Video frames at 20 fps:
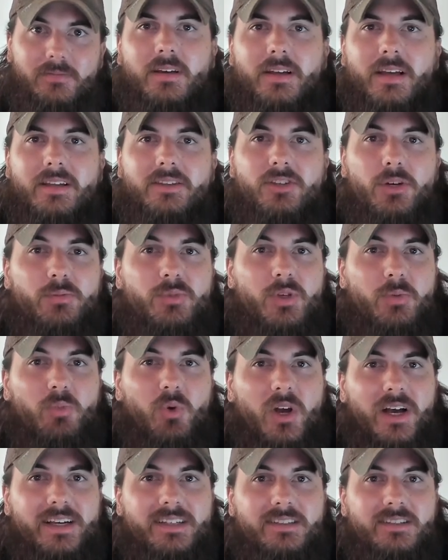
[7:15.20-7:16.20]
In terms of
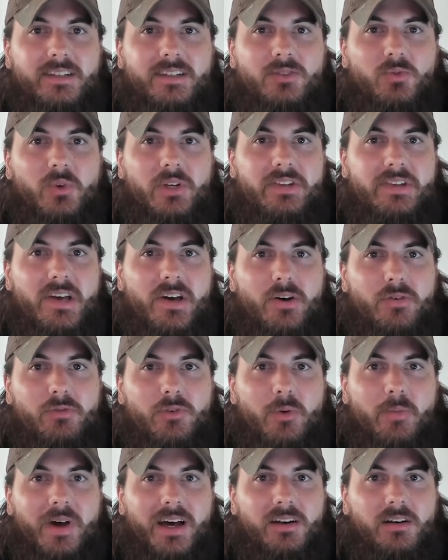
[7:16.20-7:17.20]
price, these retail
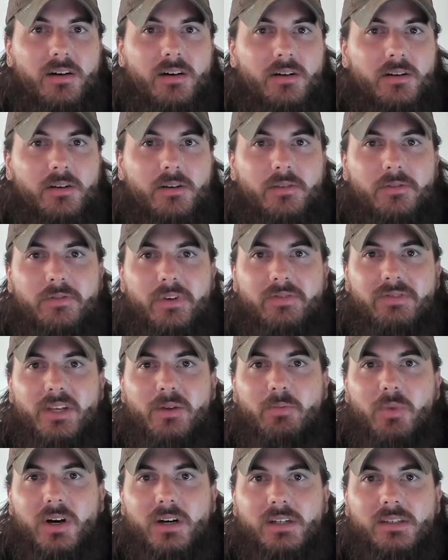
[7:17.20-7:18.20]
for about 150
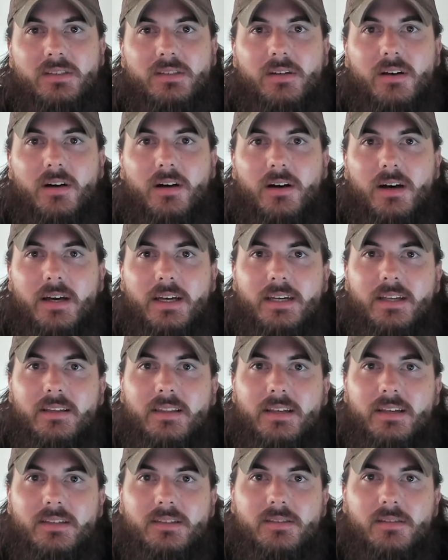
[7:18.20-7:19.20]
bucks on
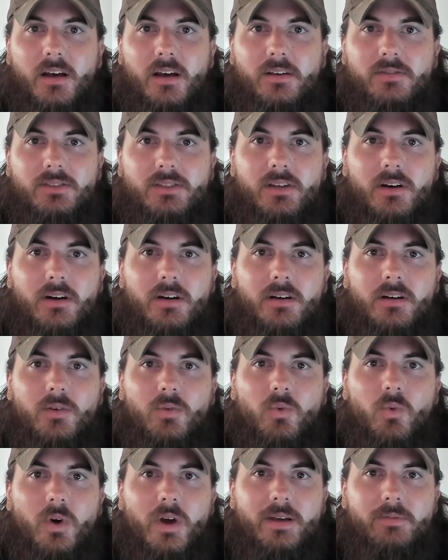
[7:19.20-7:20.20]
the Softstar
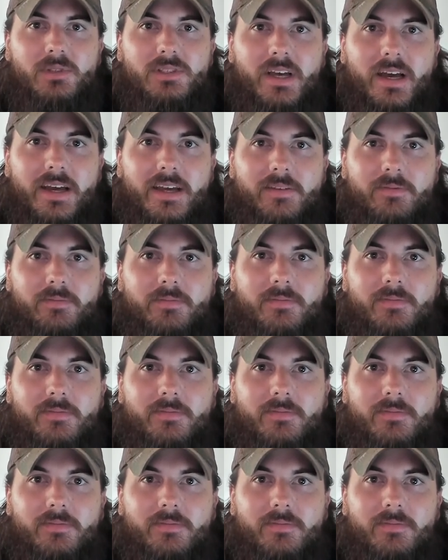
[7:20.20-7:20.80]
website.